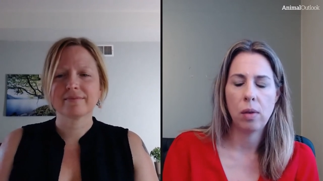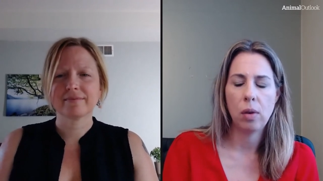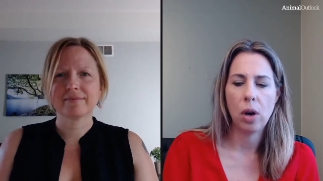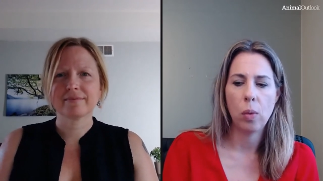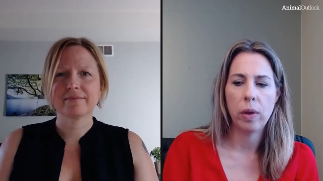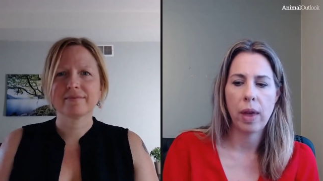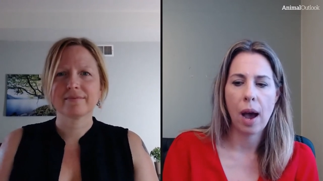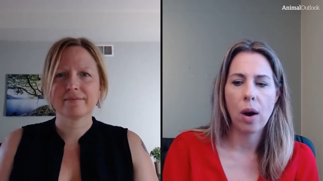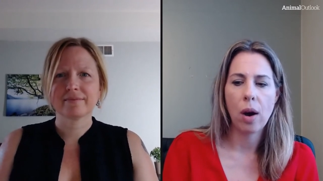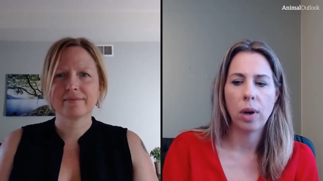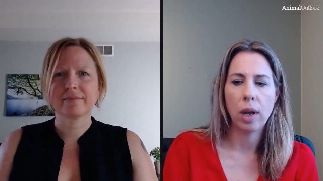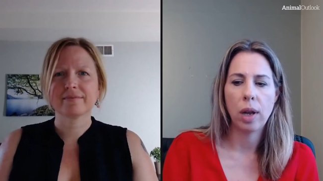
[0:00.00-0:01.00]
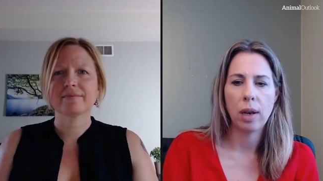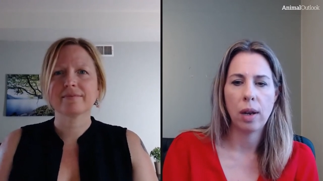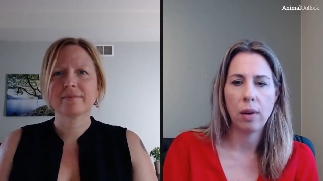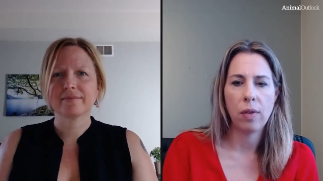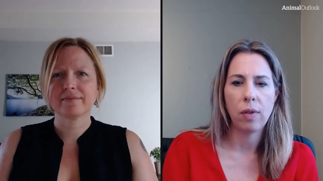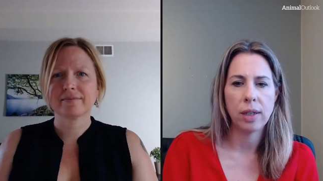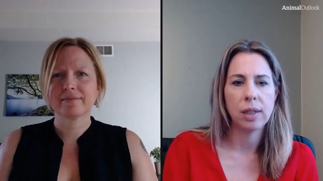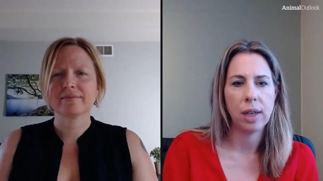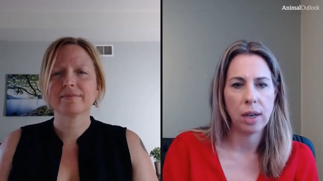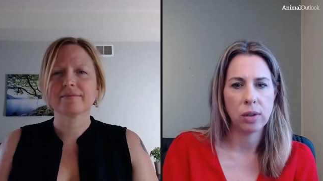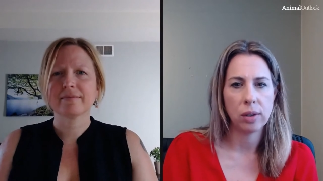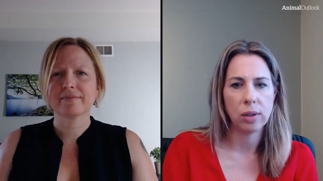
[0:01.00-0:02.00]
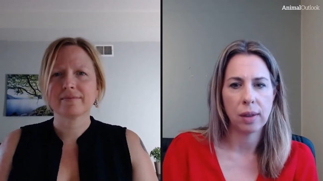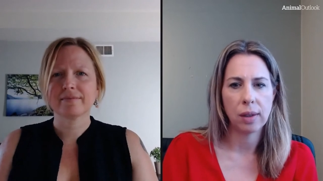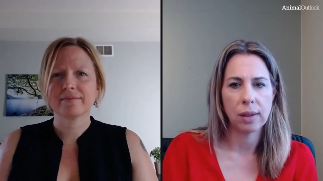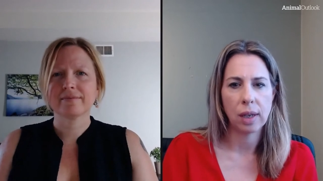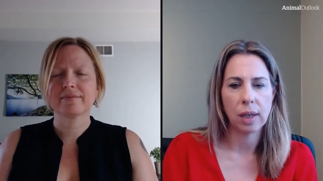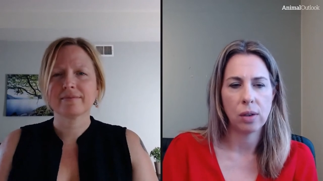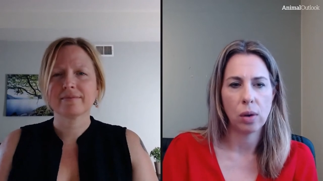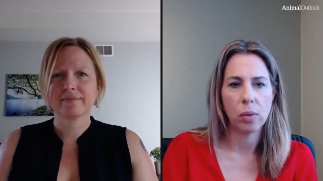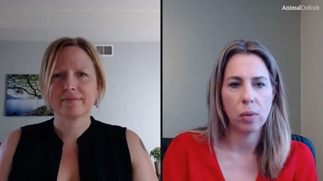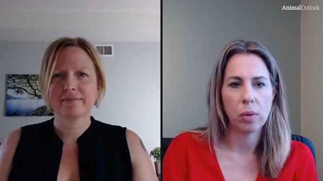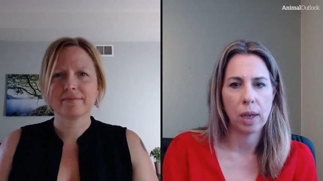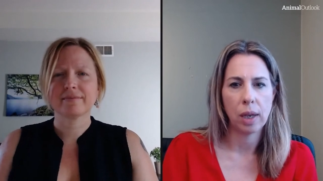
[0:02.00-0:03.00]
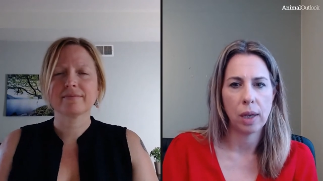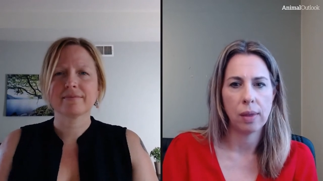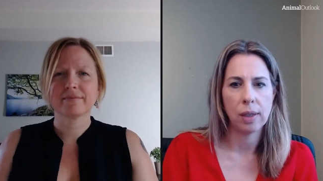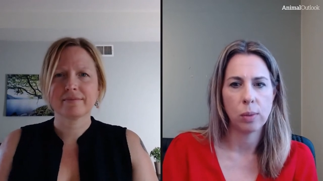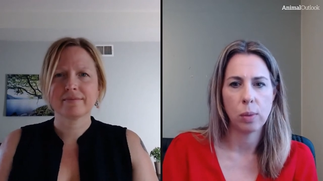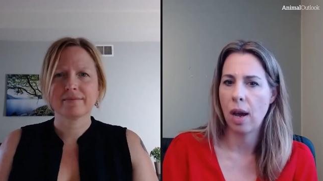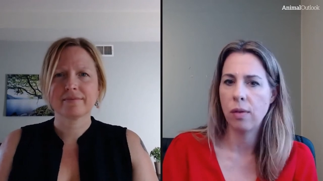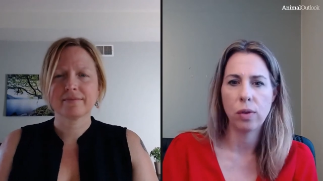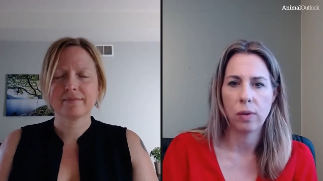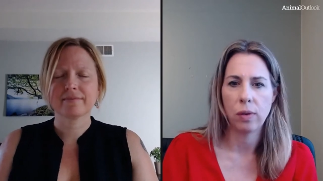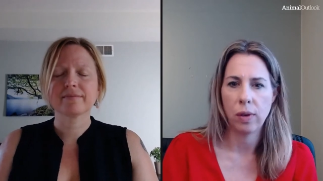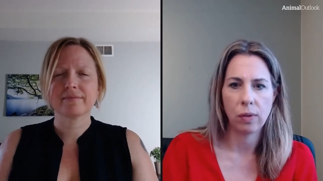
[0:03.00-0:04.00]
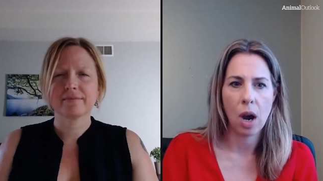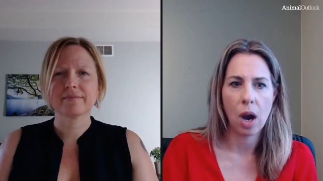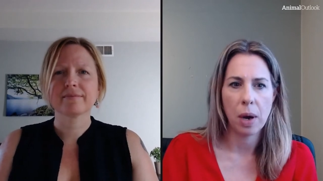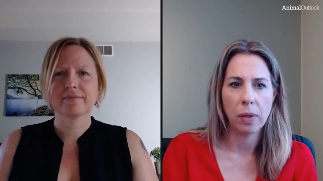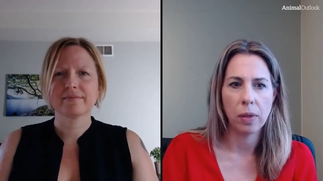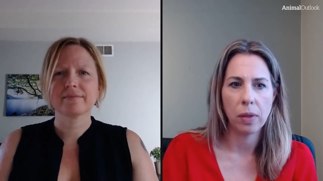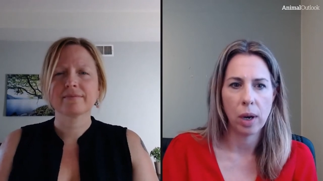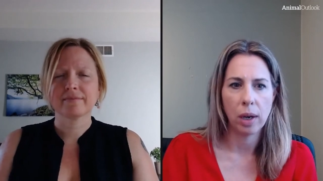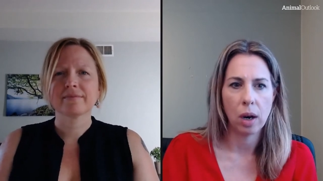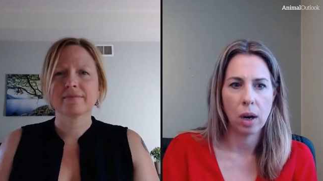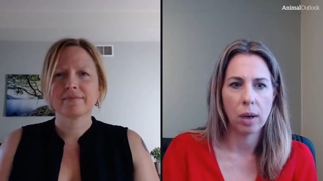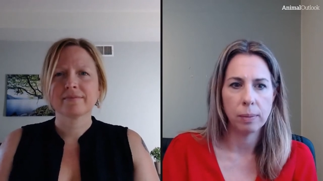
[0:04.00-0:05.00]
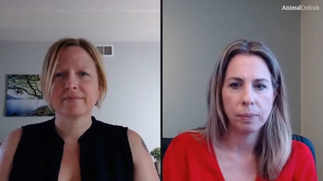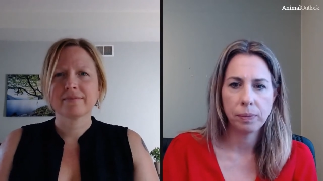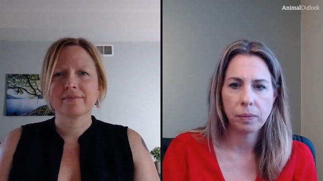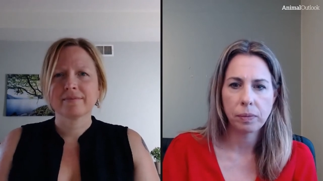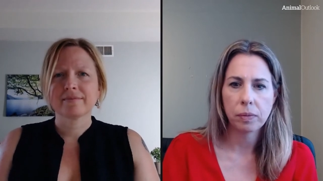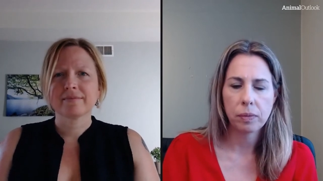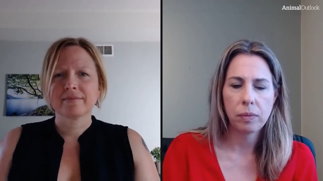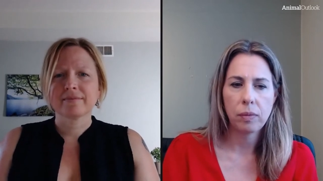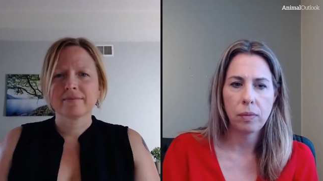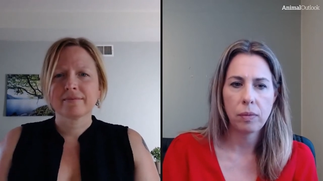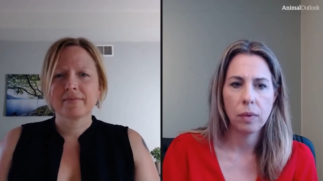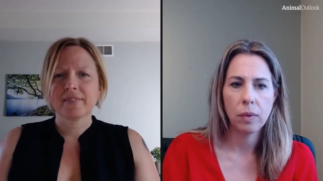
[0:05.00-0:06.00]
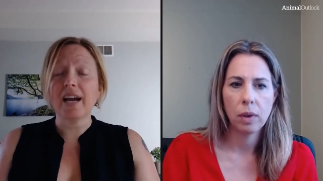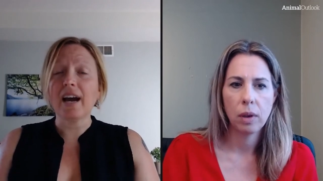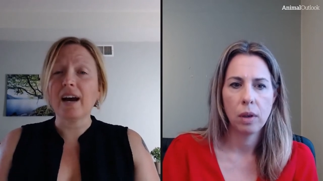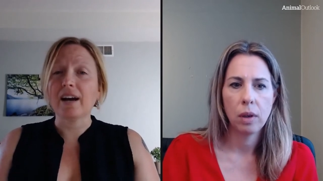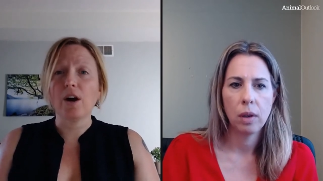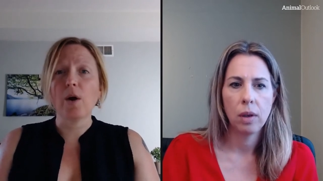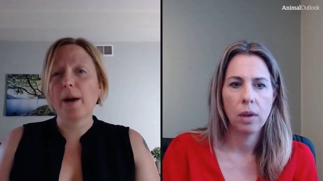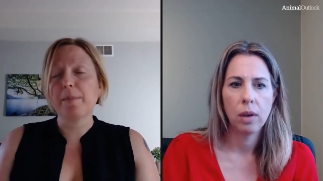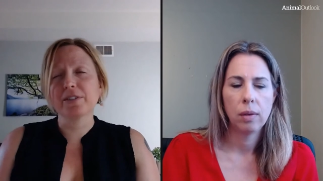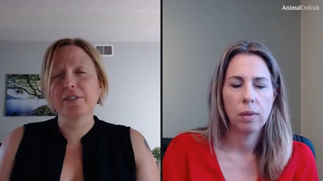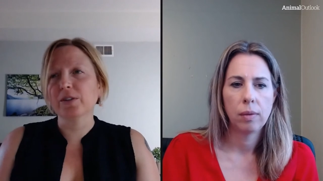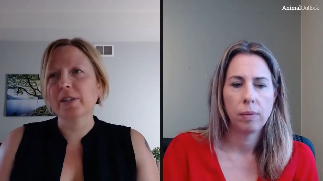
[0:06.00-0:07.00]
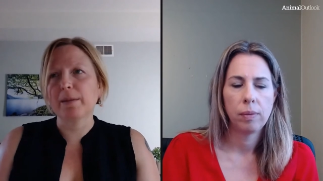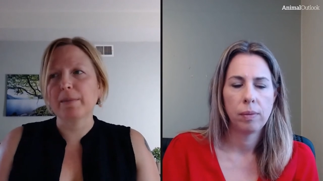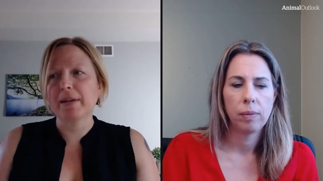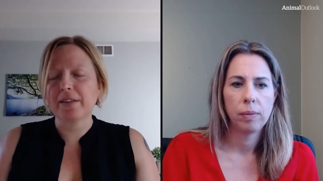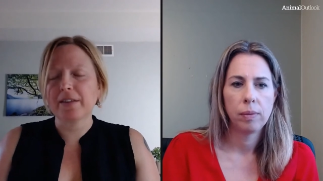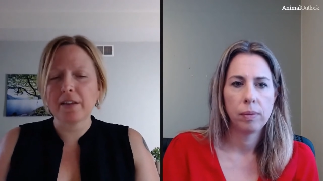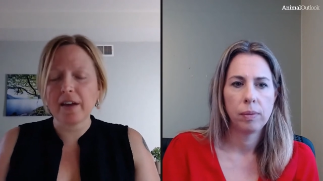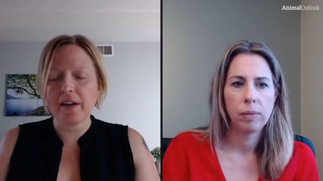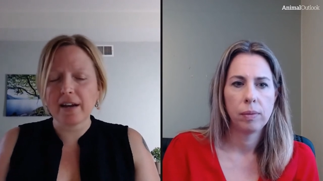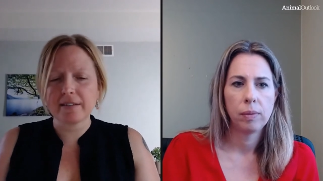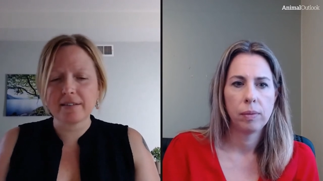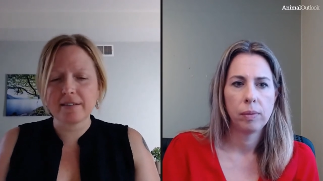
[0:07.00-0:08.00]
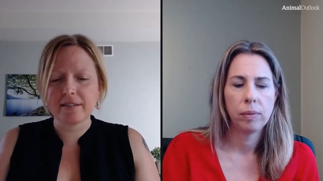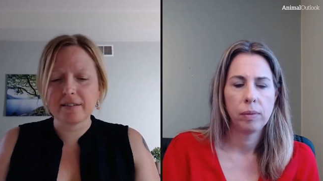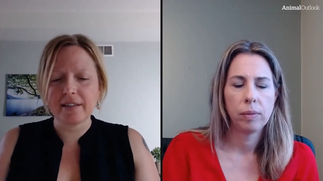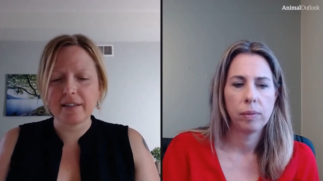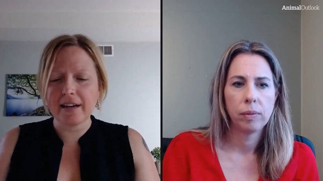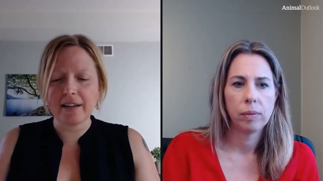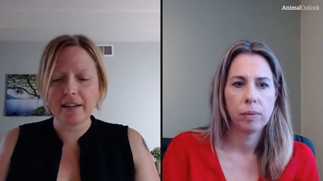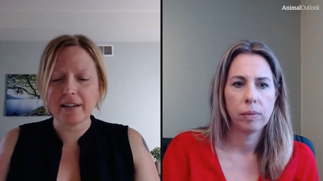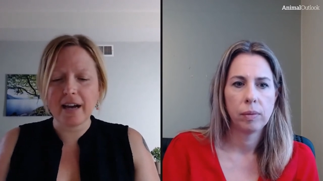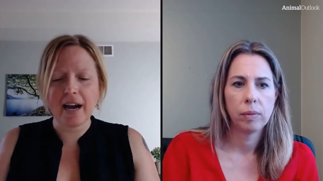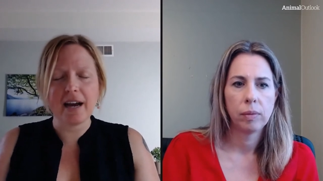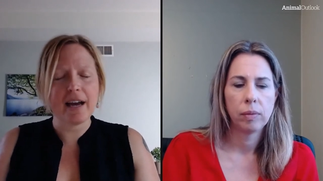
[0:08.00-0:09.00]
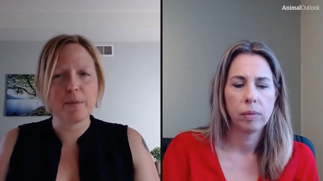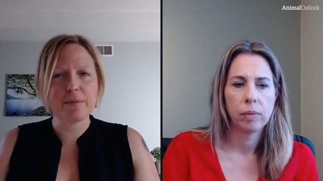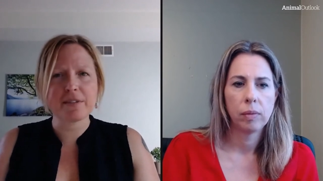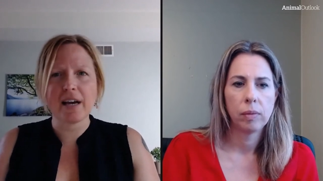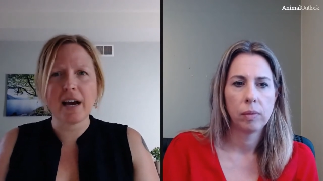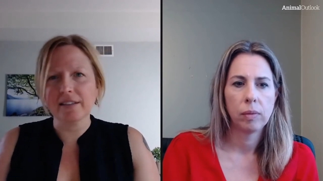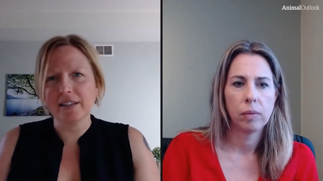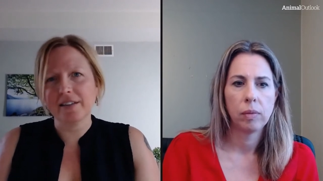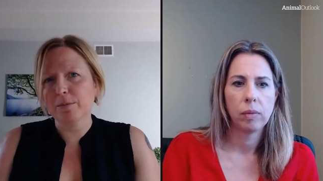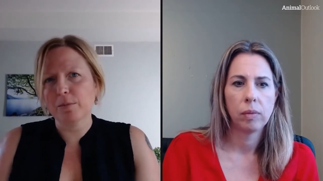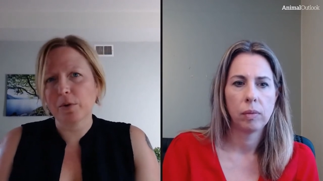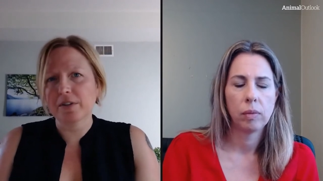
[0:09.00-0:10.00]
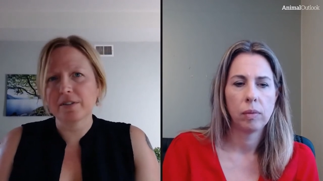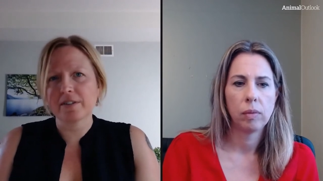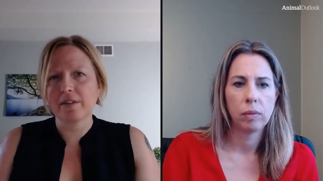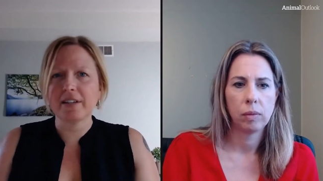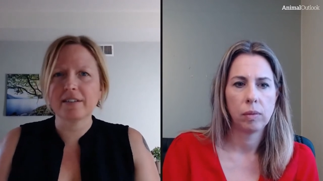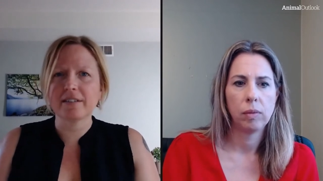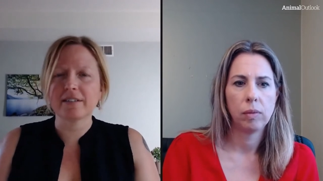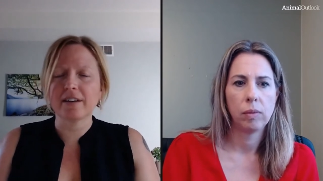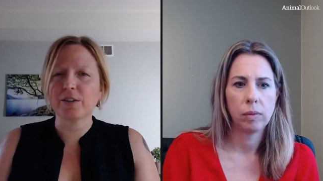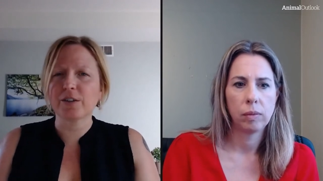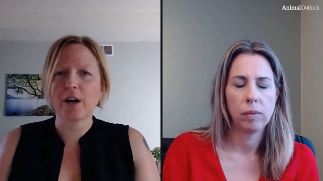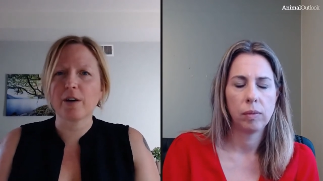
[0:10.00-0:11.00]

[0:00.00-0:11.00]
Speaker 1: know, without an, investigations like this, I don't think this would ever have even come on the radar.
Speaker 2: Yeah. Oh, absolutely. I mean, I think that's that helps to highlight the importance of these undercover